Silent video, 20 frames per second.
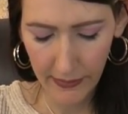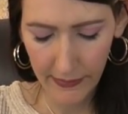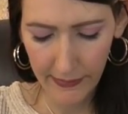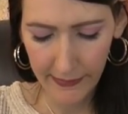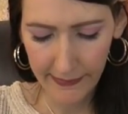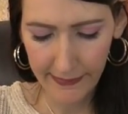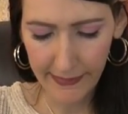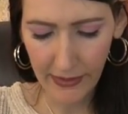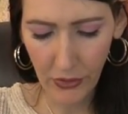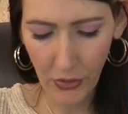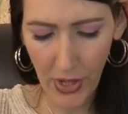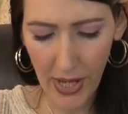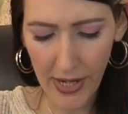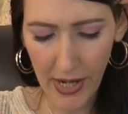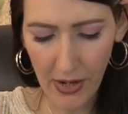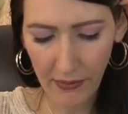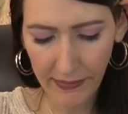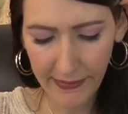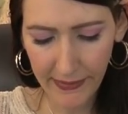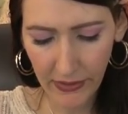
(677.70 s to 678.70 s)
So, and
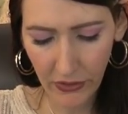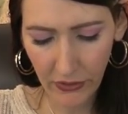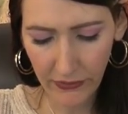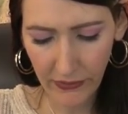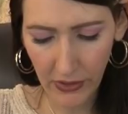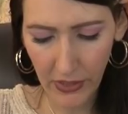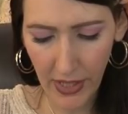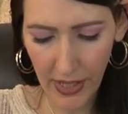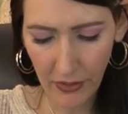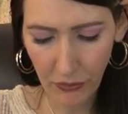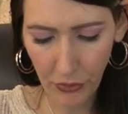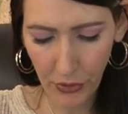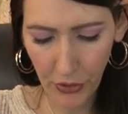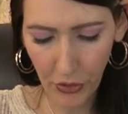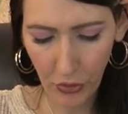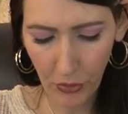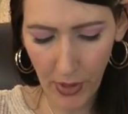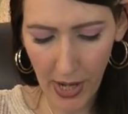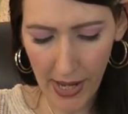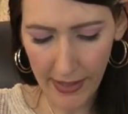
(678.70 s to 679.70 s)
obviously there's a lot of
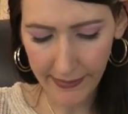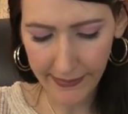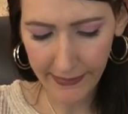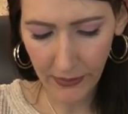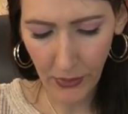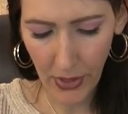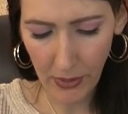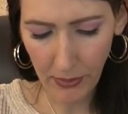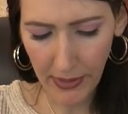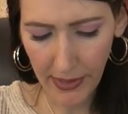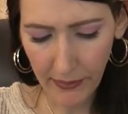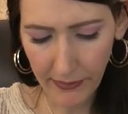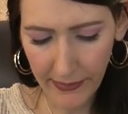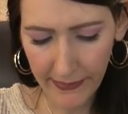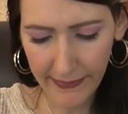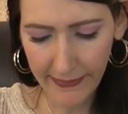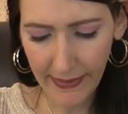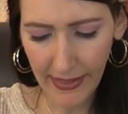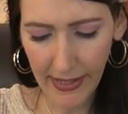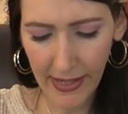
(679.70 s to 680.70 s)
regret. So I would have to
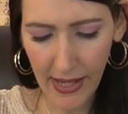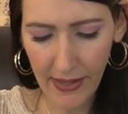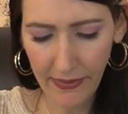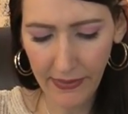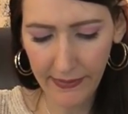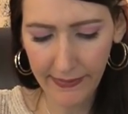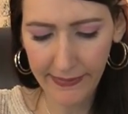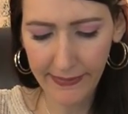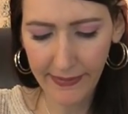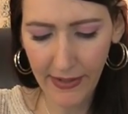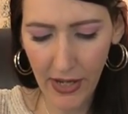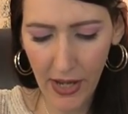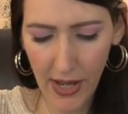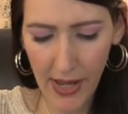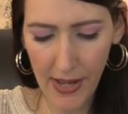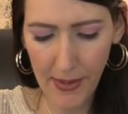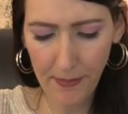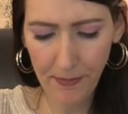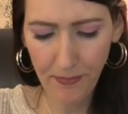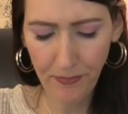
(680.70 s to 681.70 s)
say at this
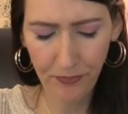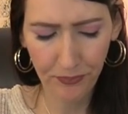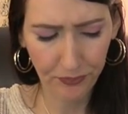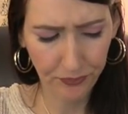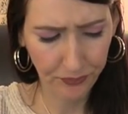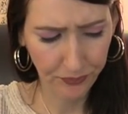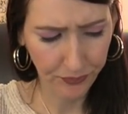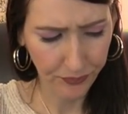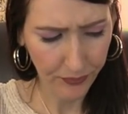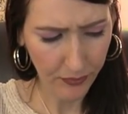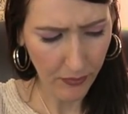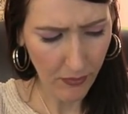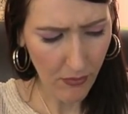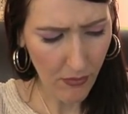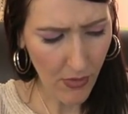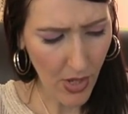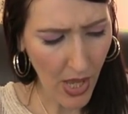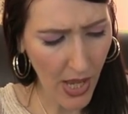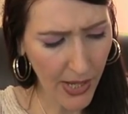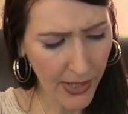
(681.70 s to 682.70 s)
time,
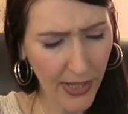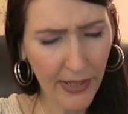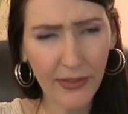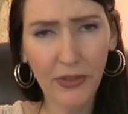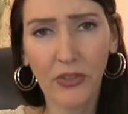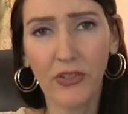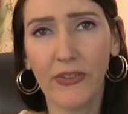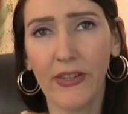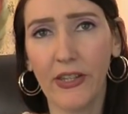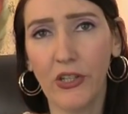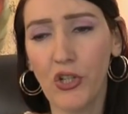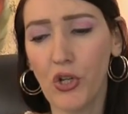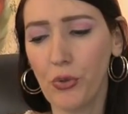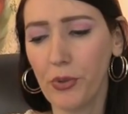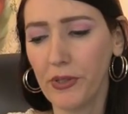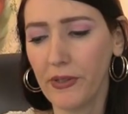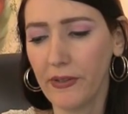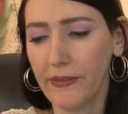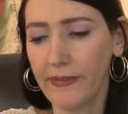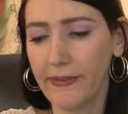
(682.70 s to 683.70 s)
I'd have to say no
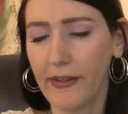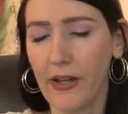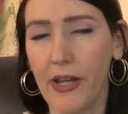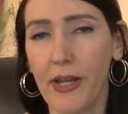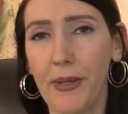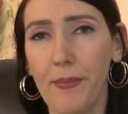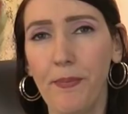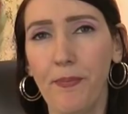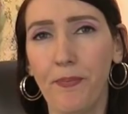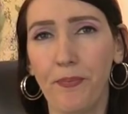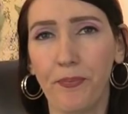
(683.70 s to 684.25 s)
at this time,